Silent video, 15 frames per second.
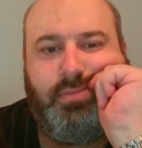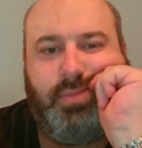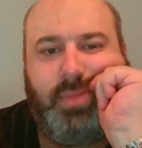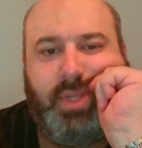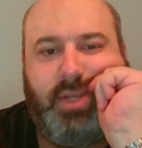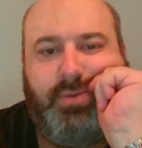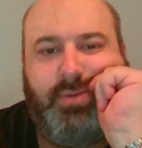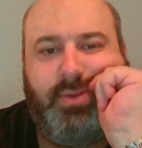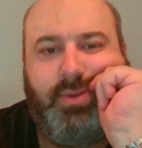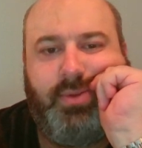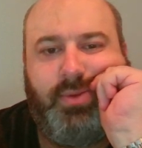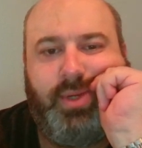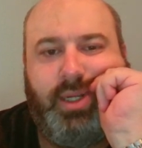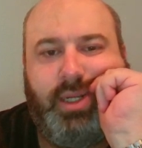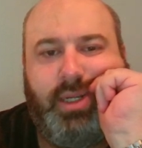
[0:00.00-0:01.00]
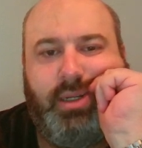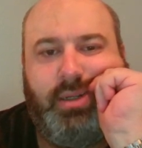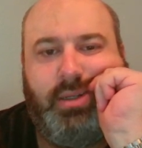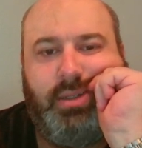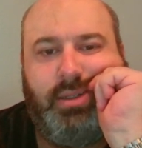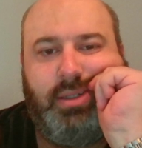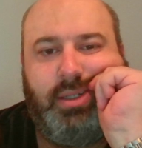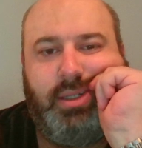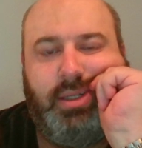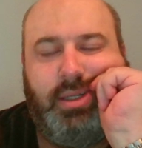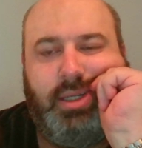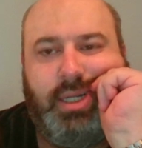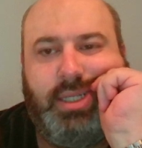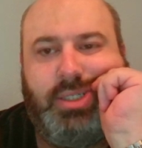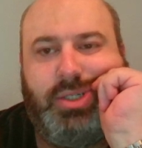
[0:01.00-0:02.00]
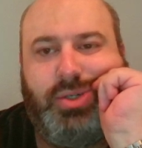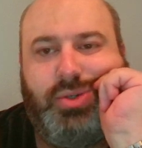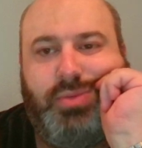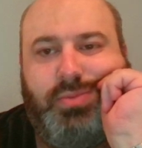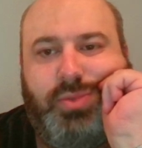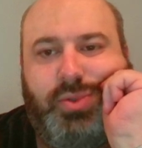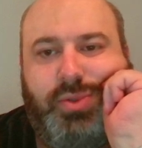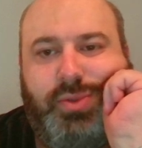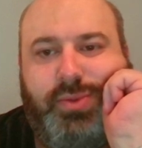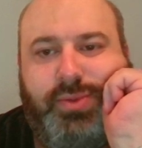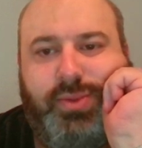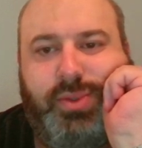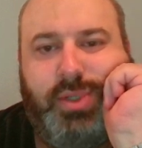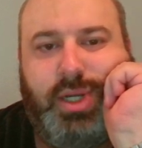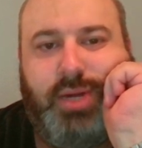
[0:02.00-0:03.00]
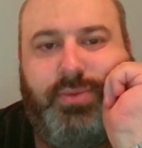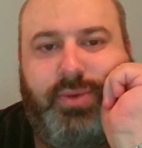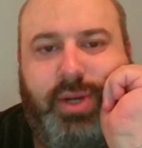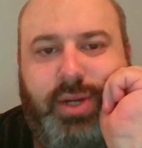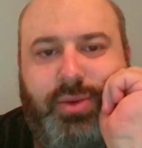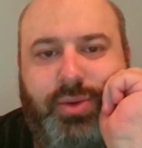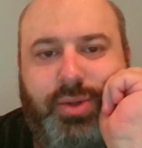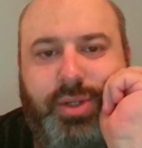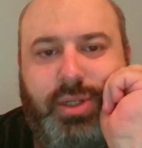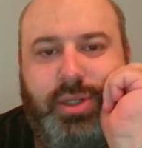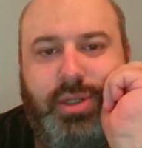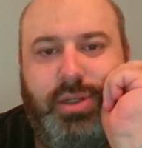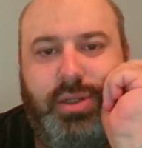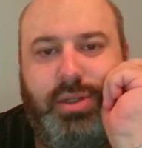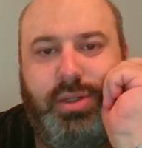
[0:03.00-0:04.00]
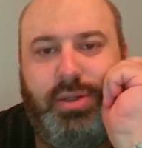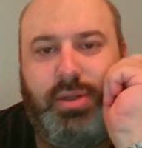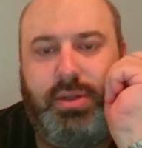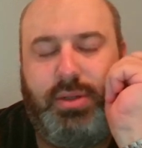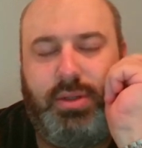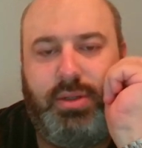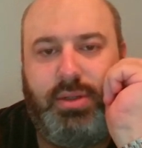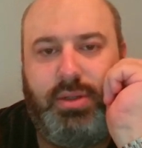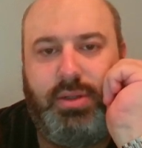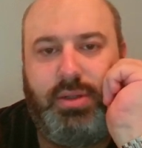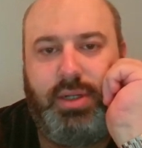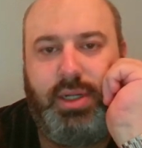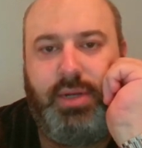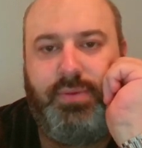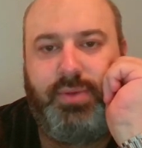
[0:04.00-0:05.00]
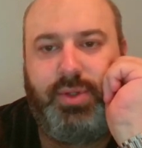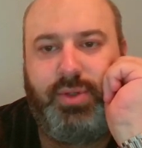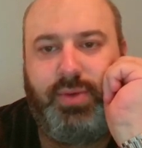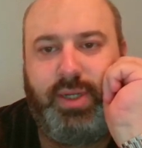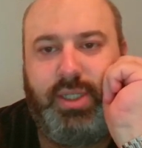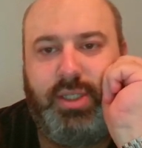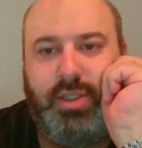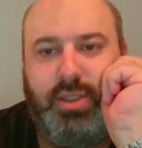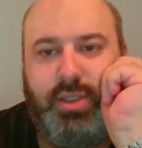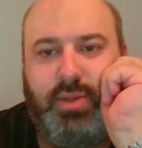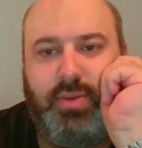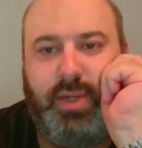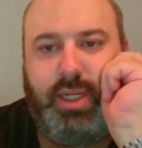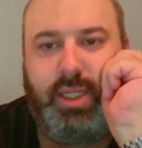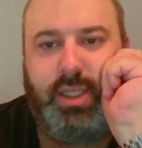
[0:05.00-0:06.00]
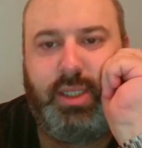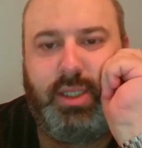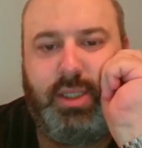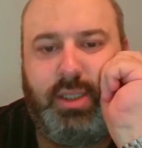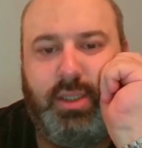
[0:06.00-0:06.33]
F3. That's a good move, covering all the infiltration squares.